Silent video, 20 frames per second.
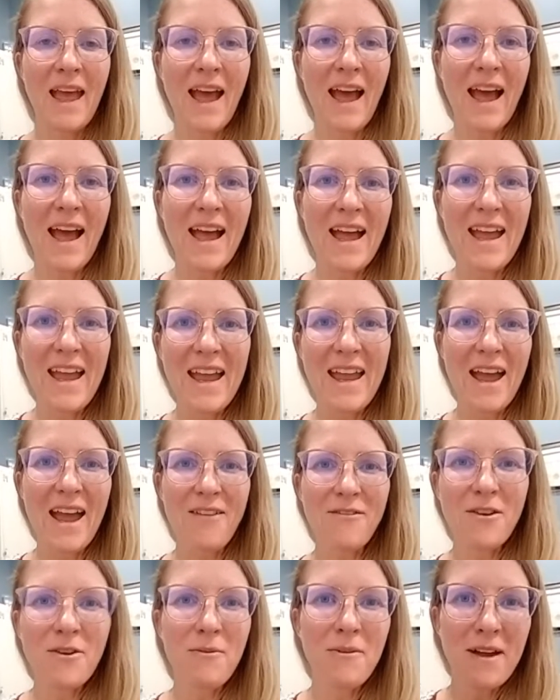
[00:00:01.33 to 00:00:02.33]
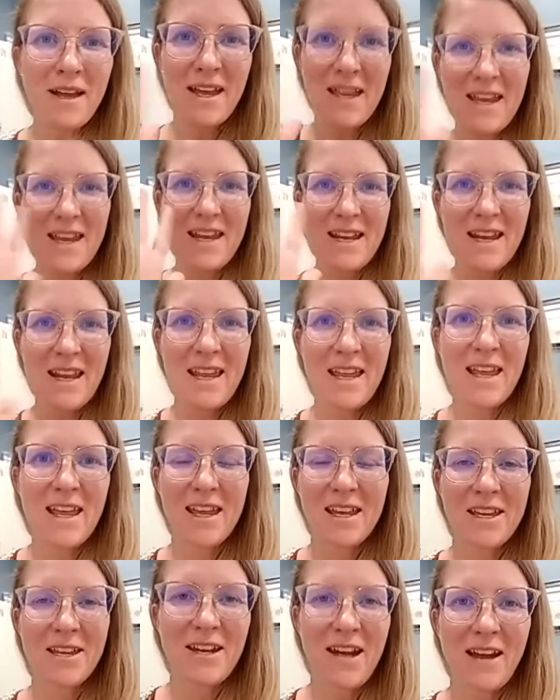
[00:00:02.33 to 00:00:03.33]
Hi, everyone.
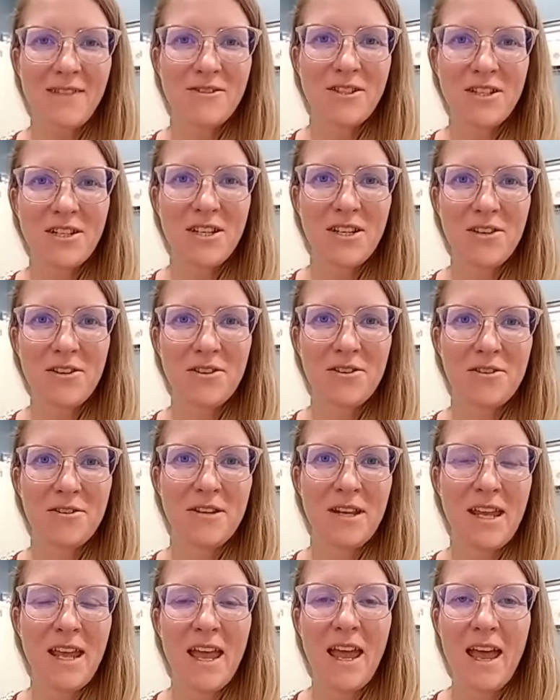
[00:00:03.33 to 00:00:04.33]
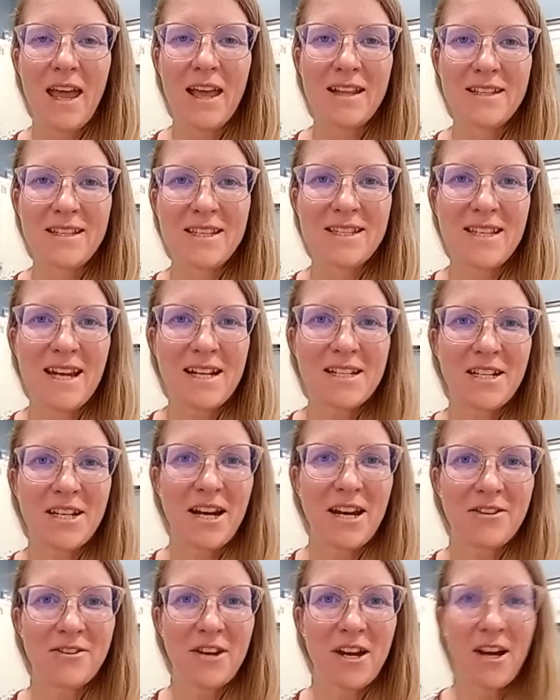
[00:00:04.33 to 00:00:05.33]
Good afternoon. This is Dr.
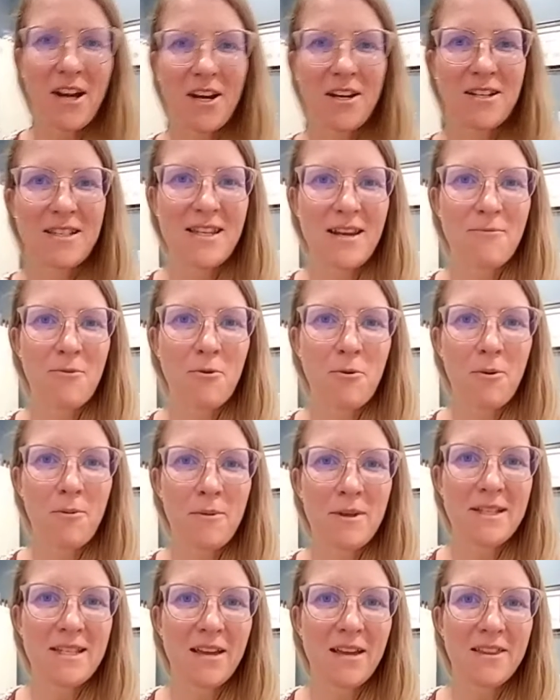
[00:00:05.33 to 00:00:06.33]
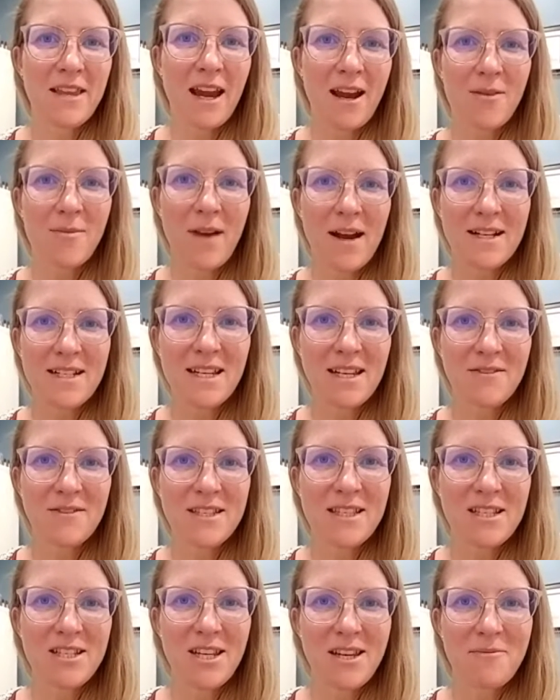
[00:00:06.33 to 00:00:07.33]
Andrea Herrst. I'm a women's health chiropractic
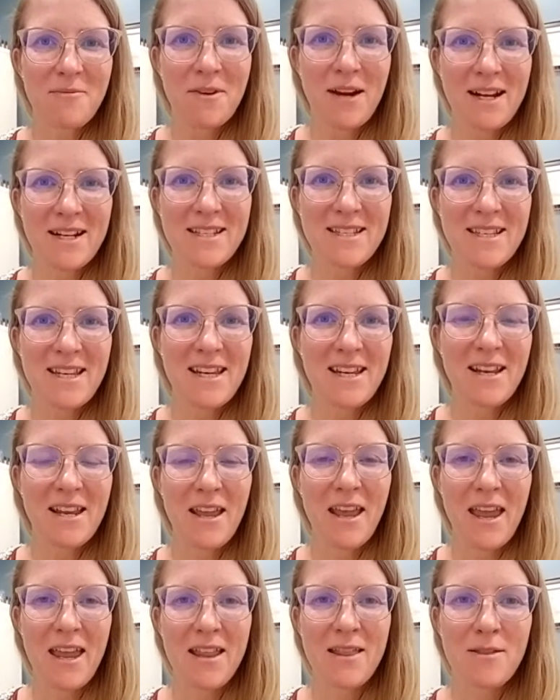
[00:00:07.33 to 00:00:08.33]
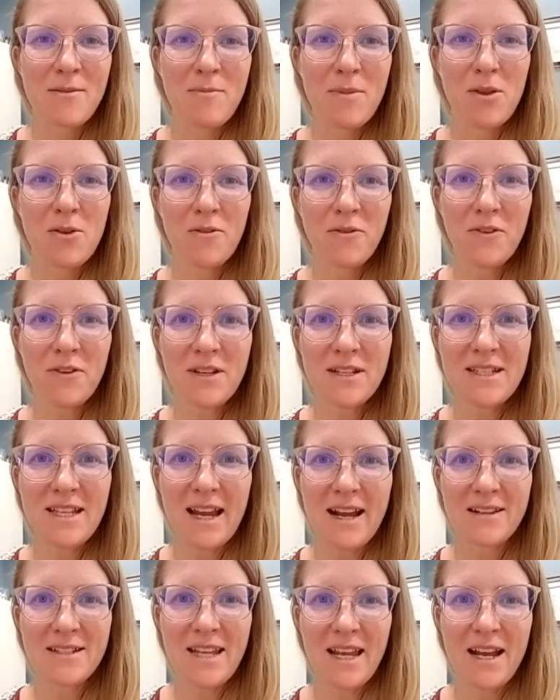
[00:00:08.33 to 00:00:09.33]
physician practicing in beautiful
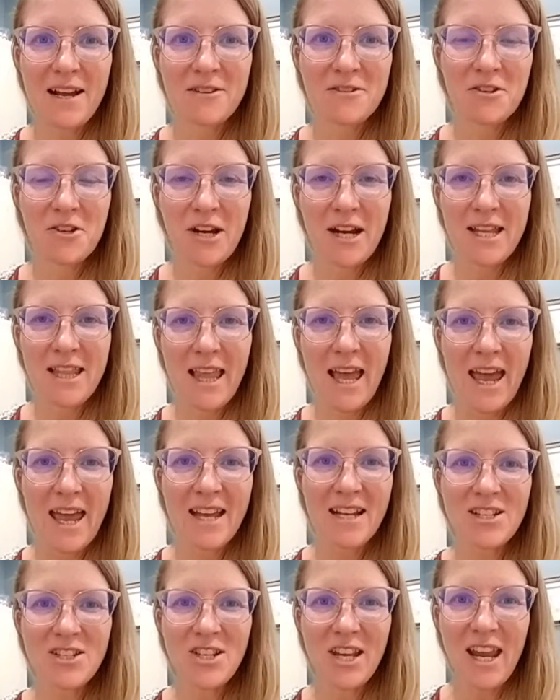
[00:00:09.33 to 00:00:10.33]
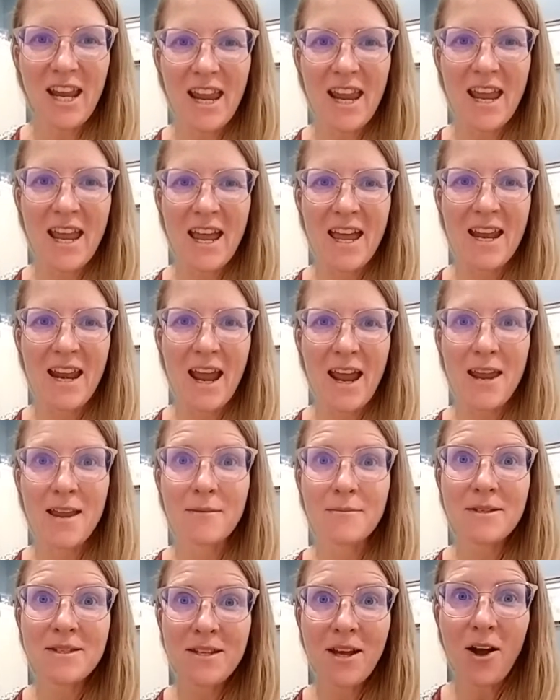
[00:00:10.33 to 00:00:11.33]
downtown Grand Ledge. And I am
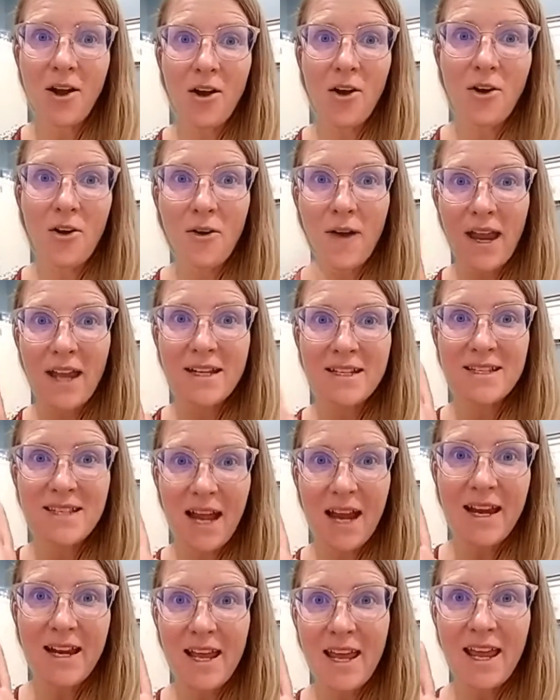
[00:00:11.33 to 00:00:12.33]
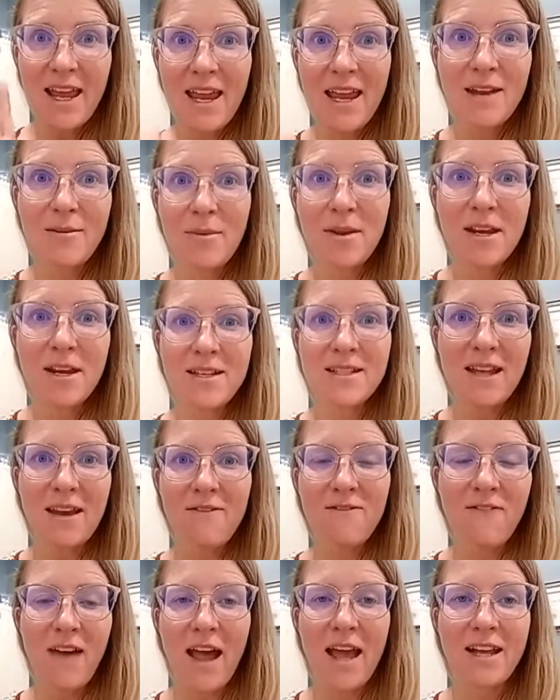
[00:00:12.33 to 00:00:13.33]
so excited because I
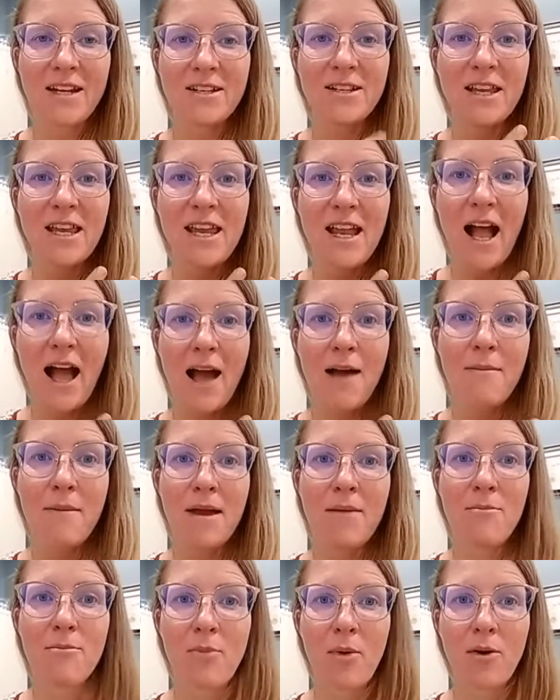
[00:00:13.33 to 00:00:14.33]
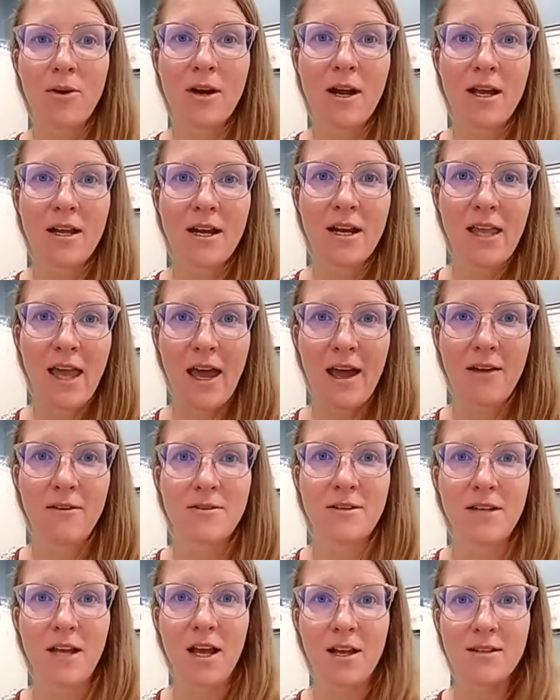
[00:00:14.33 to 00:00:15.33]
finally got my Boiron
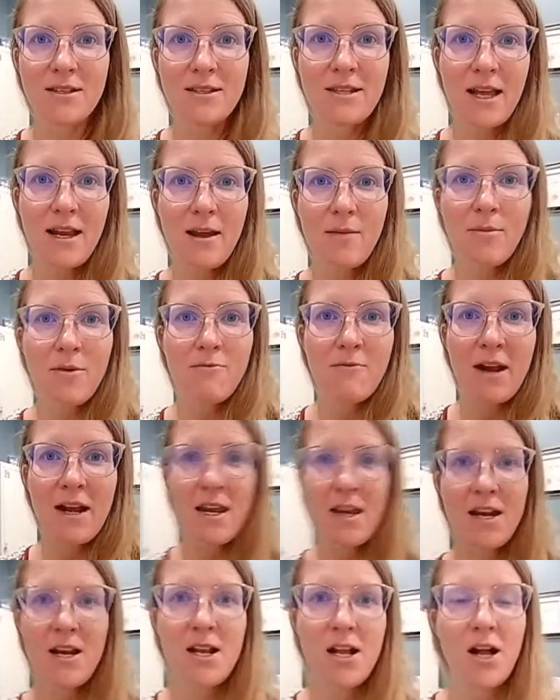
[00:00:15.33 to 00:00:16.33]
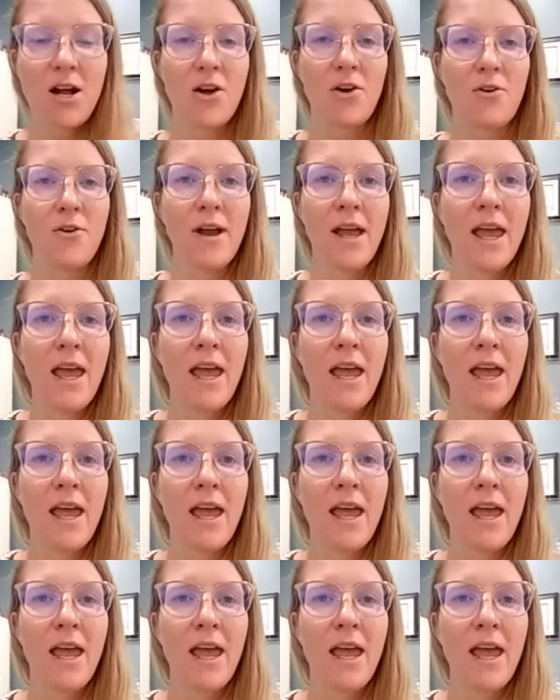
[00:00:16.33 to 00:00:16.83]
account all set up and ready to go.